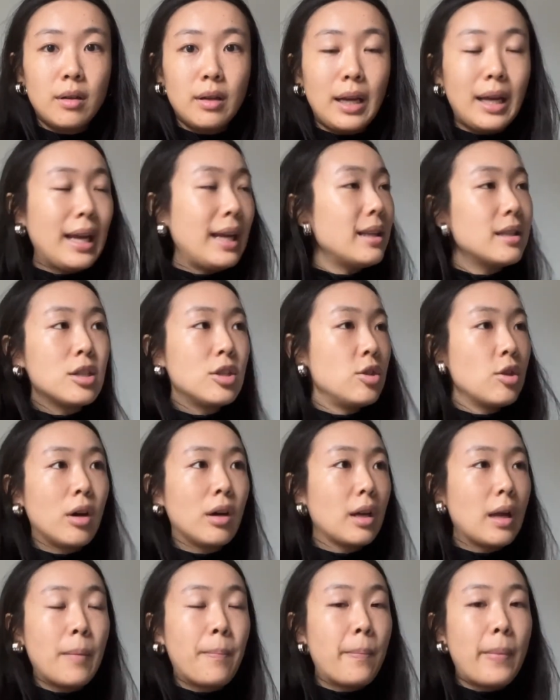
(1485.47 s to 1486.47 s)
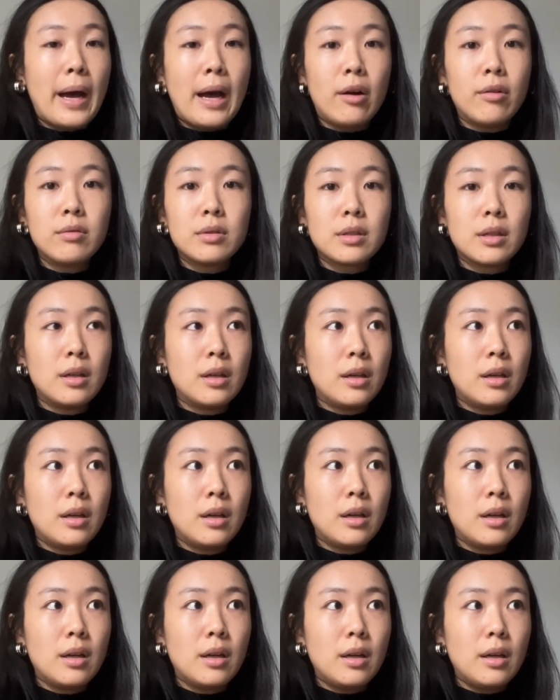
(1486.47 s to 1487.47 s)
It's not about
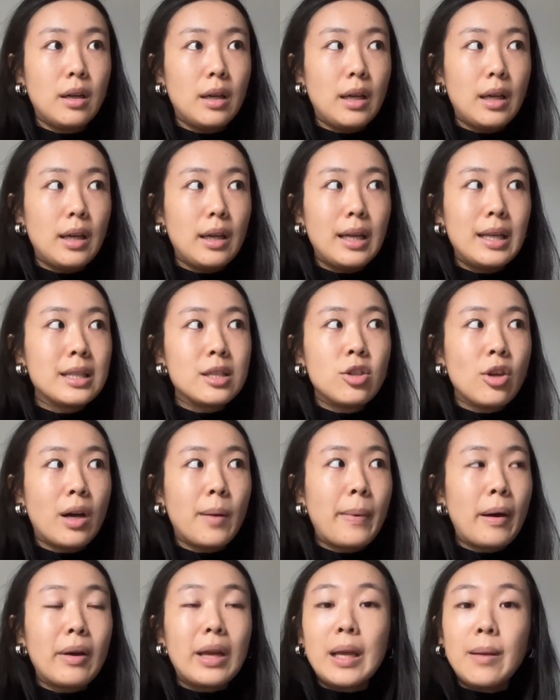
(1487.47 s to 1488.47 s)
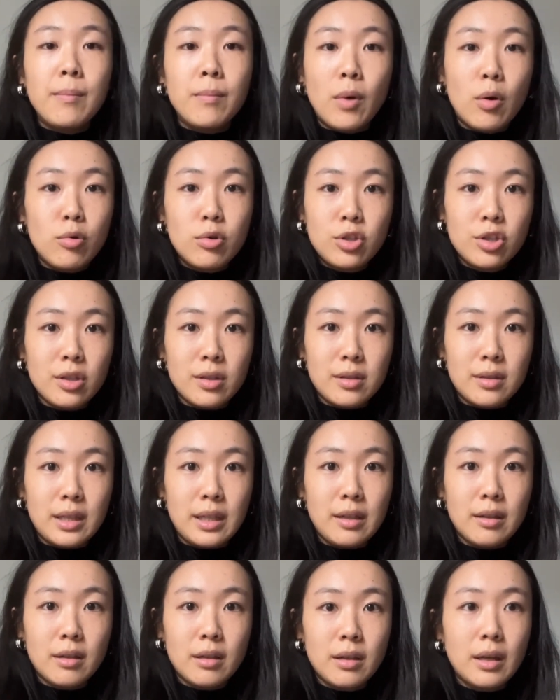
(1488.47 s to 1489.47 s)
emotion
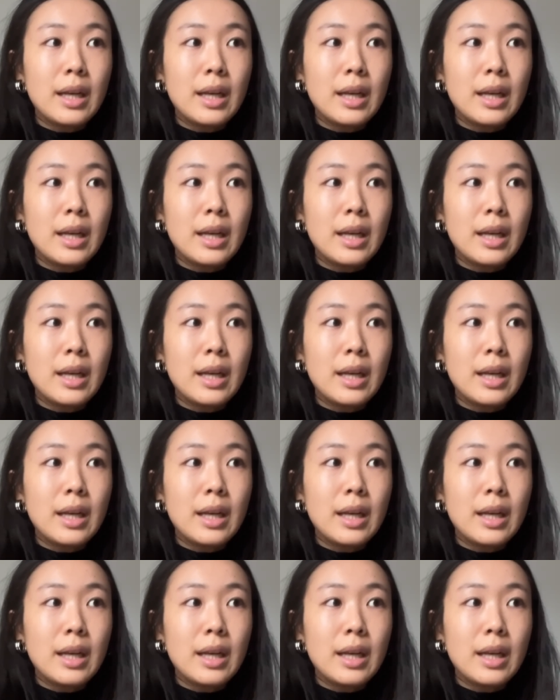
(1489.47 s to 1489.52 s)
here.